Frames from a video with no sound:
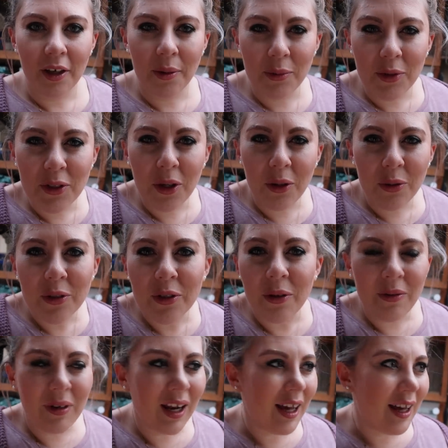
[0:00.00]
I'm so,
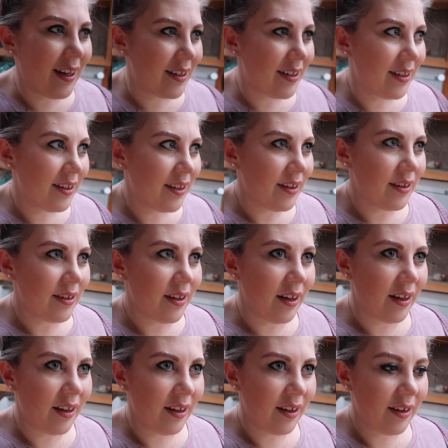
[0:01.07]
so glad
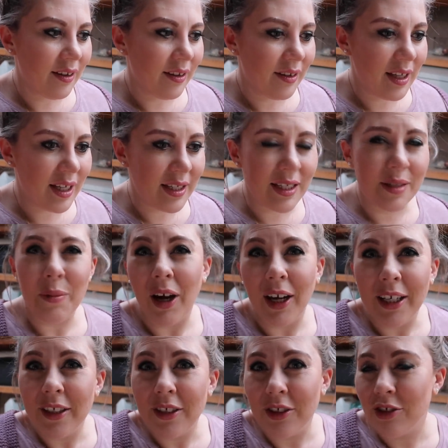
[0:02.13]
that this is
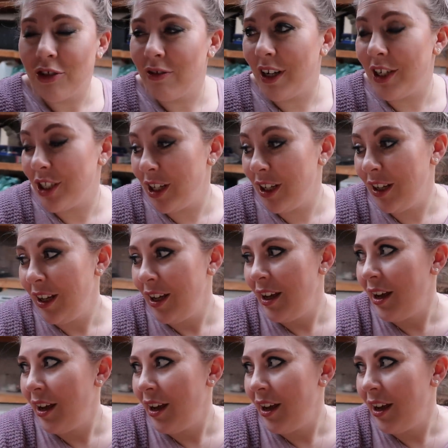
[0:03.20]
mine to treasure.